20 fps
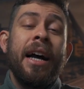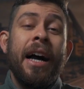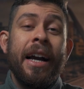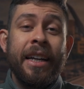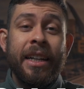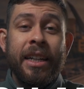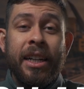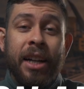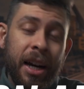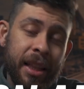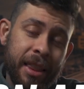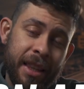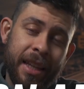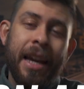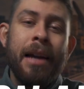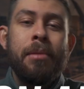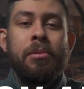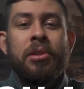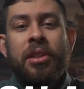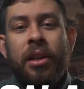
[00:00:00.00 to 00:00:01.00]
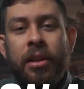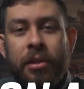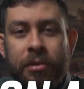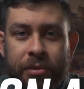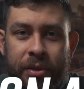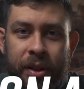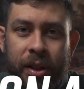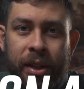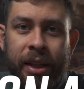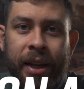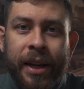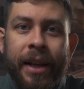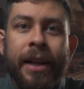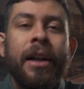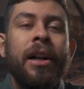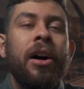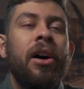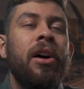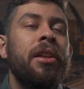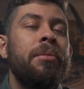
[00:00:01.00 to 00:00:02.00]
I got the Amazon
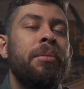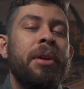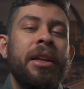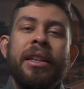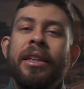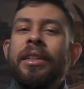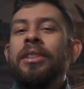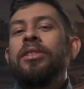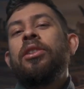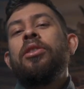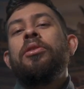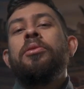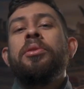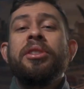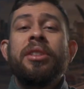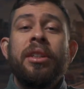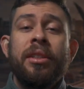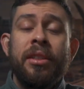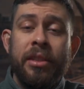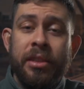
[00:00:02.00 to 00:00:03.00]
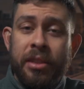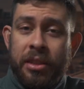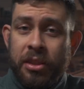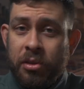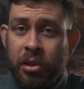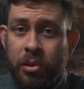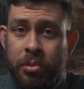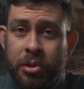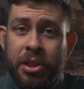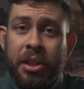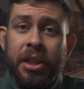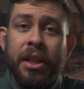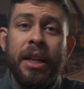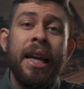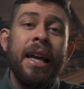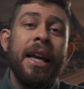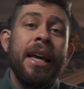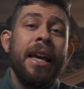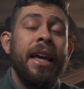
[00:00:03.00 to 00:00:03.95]
affiliate. All of my links are always on the description.